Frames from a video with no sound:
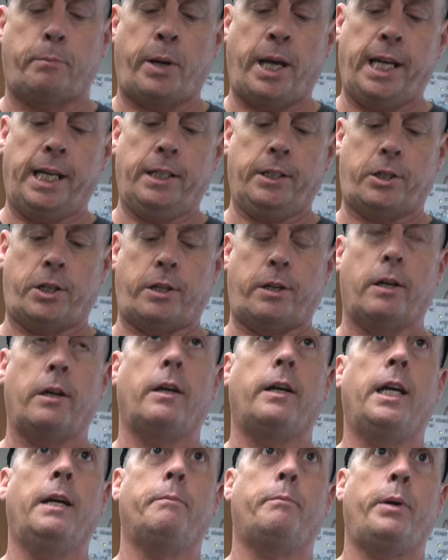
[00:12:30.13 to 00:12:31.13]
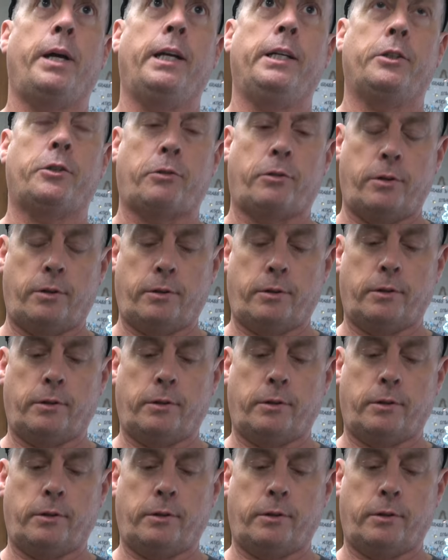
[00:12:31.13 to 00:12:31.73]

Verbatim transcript: pinch, hip pinch.